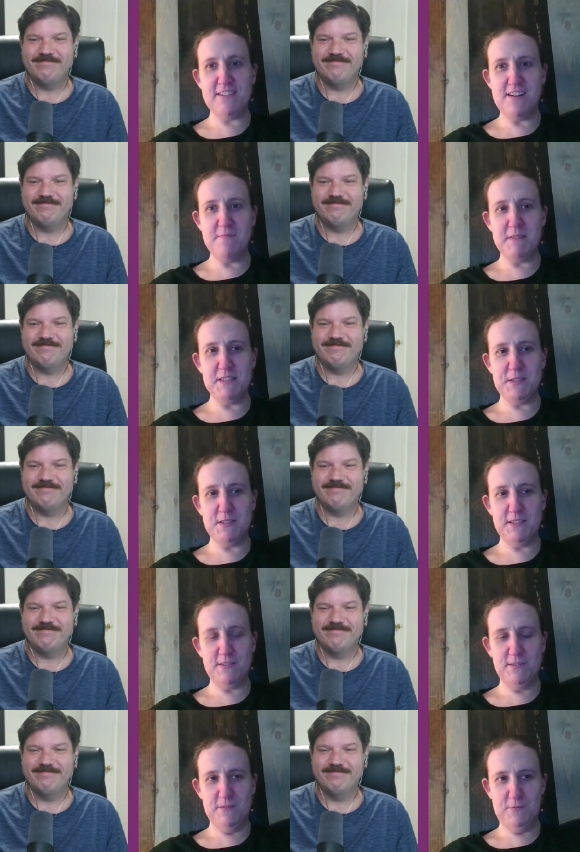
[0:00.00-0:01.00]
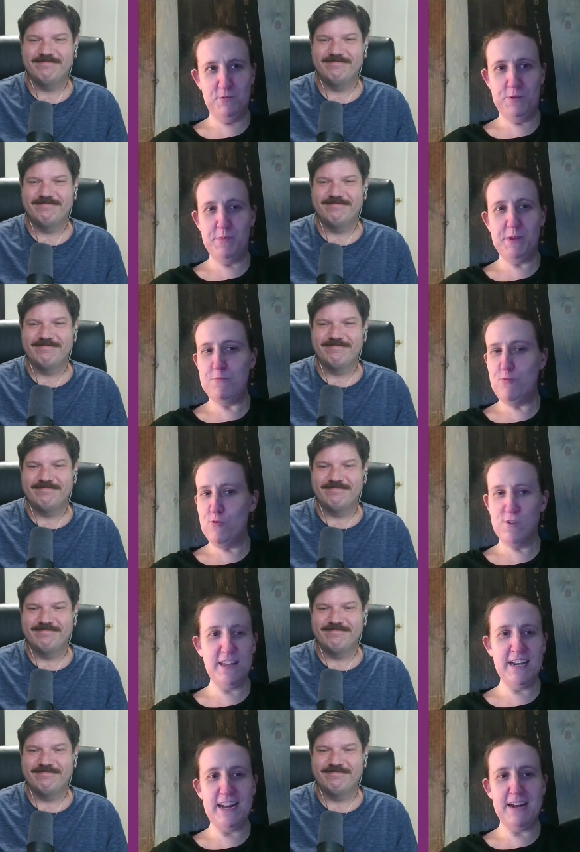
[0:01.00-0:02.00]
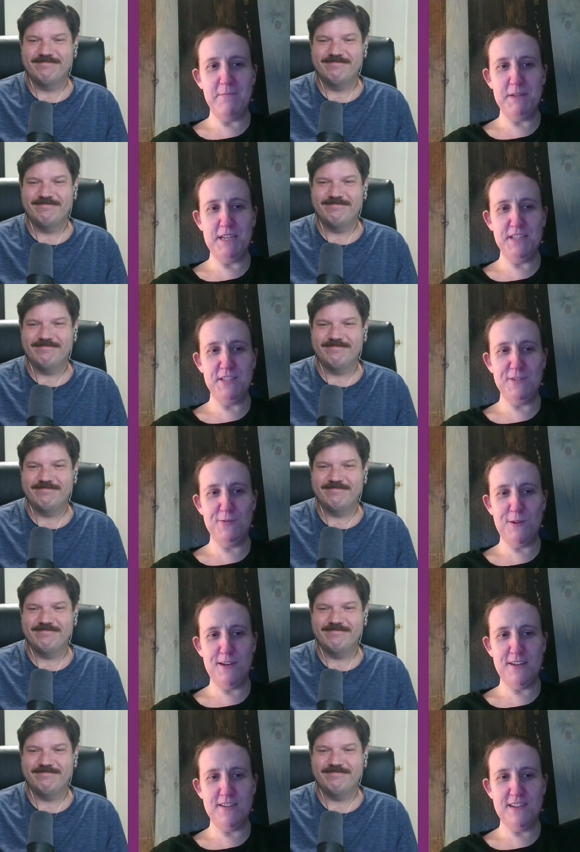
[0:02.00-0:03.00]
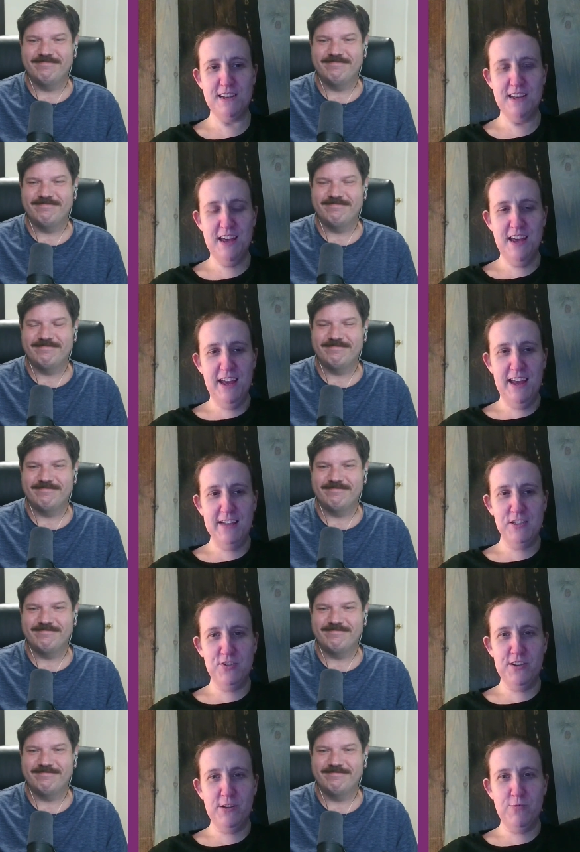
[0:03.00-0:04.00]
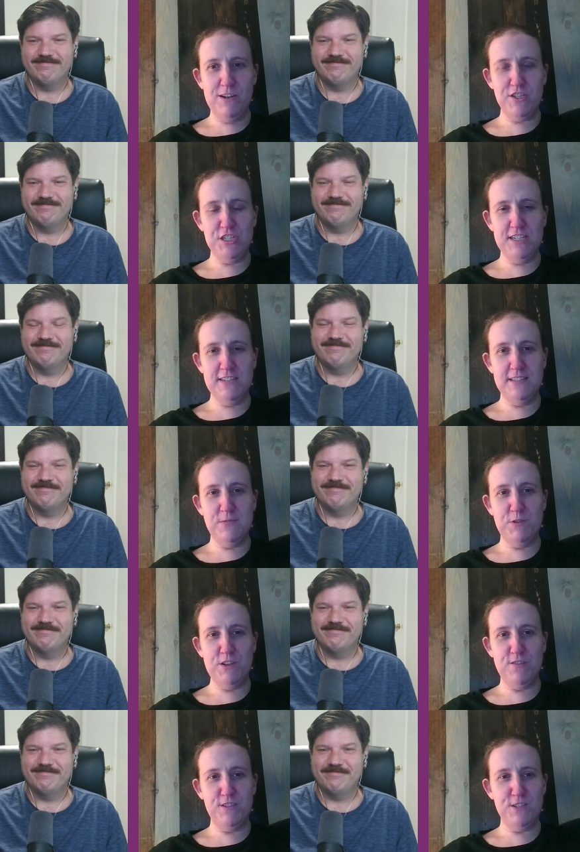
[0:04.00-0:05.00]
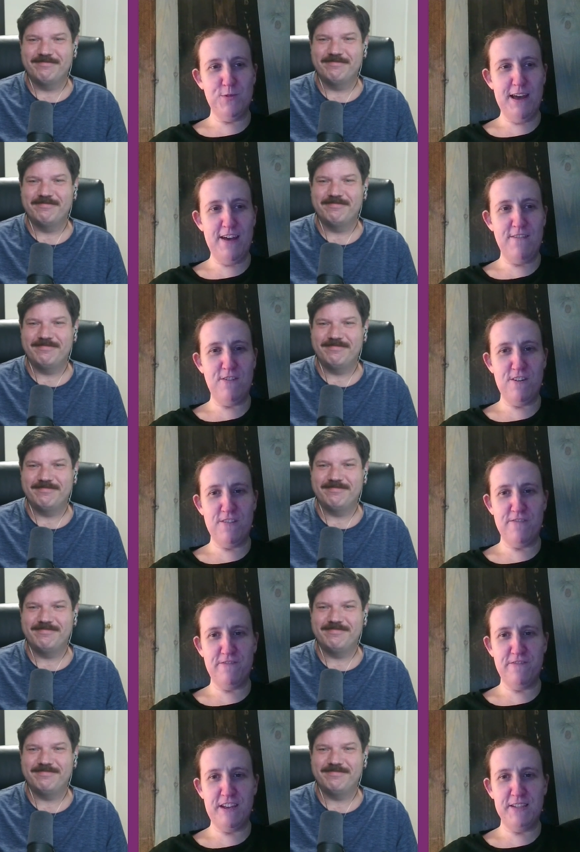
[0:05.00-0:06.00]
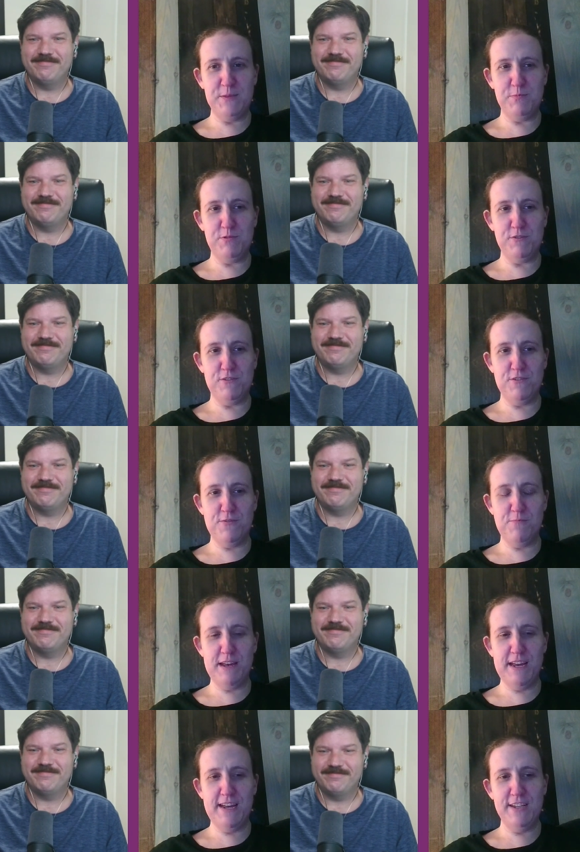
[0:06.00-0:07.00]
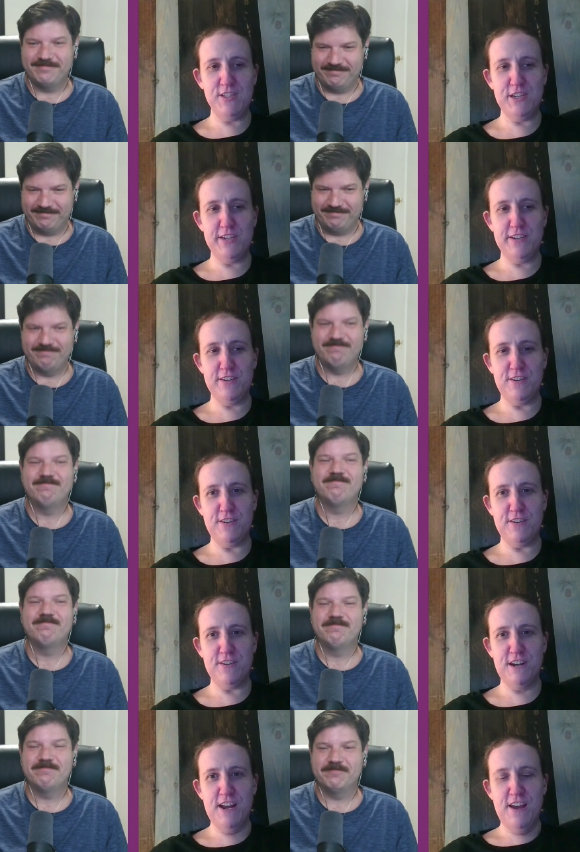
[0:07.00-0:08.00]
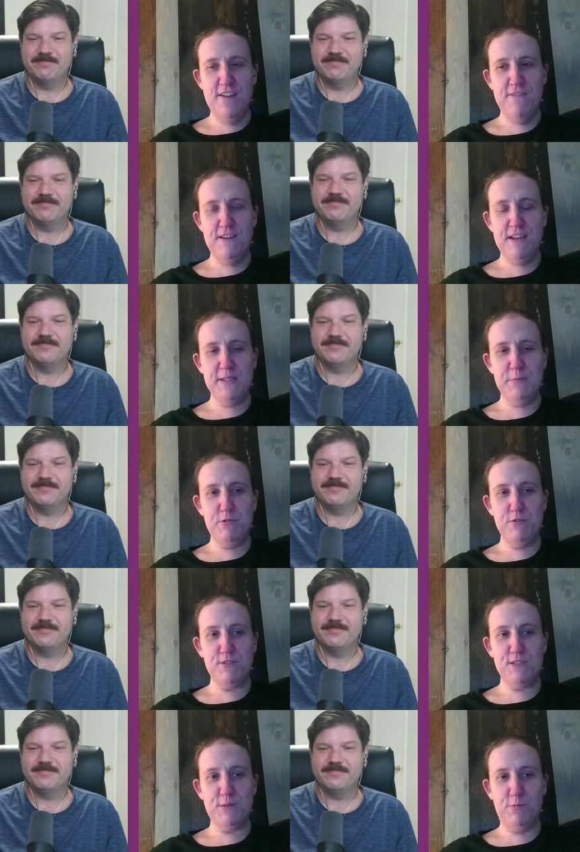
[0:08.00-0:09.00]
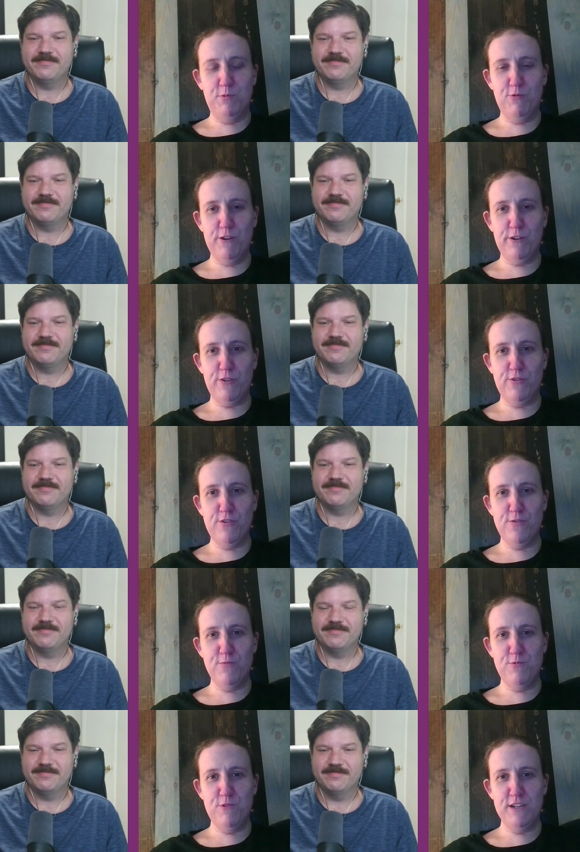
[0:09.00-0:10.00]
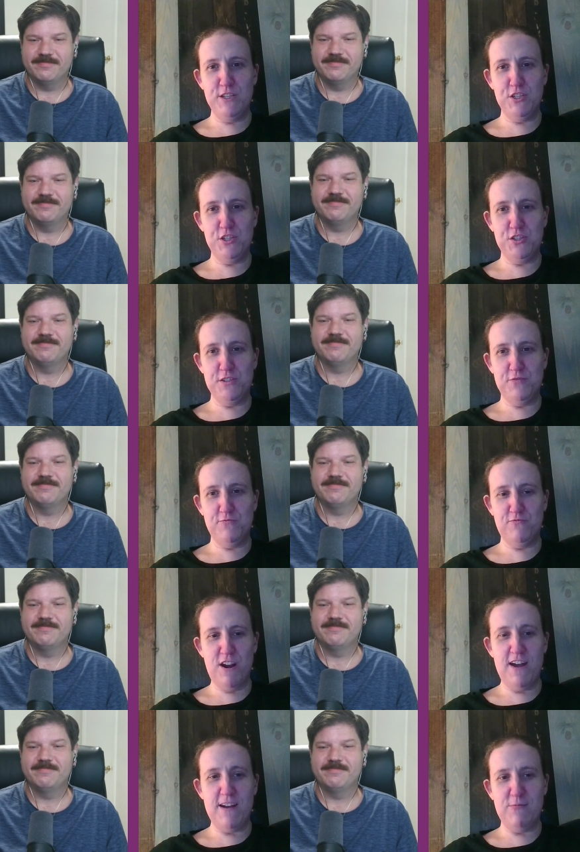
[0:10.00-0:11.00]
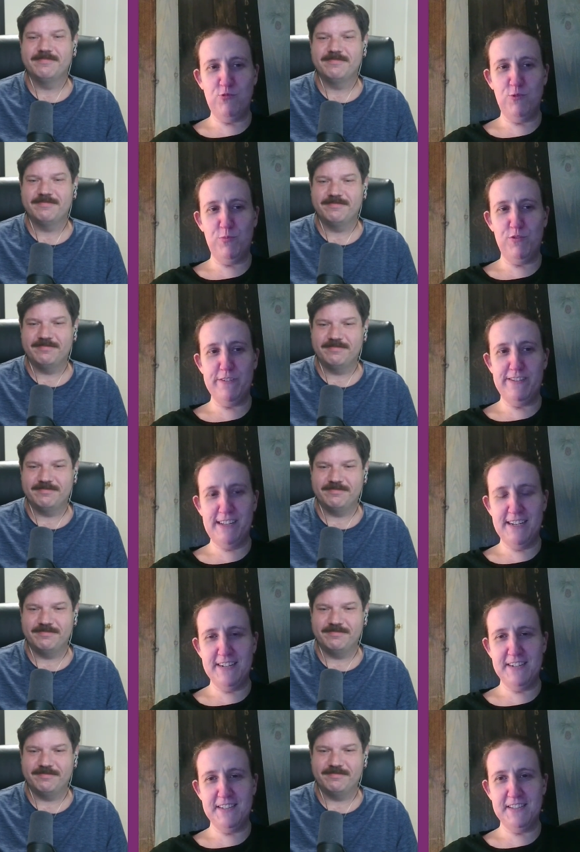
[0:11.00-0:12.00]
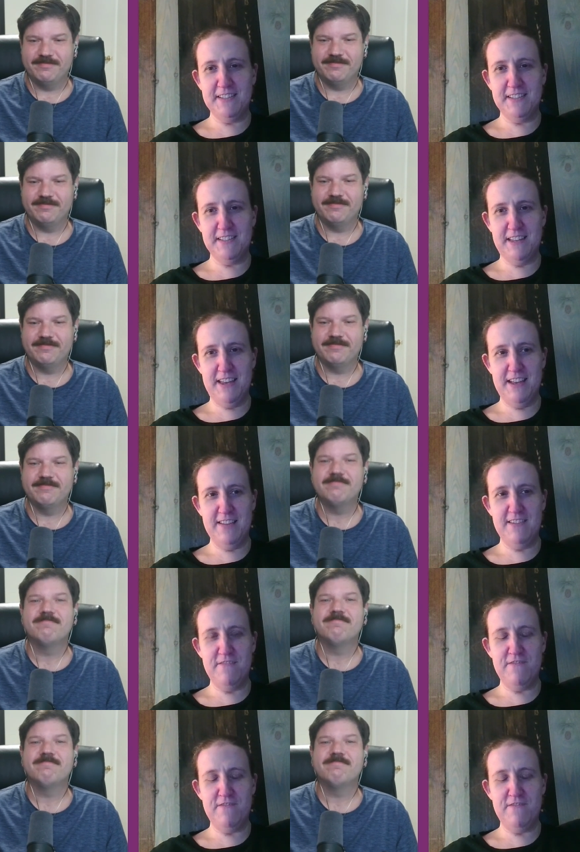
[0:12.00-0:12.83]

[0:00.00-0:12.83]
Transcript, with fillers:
Speaker 1: comments. We'd be more than happy to uh, answer any questions. And we also have our Facebook group page and our Facebook support group, which Rob will put links in the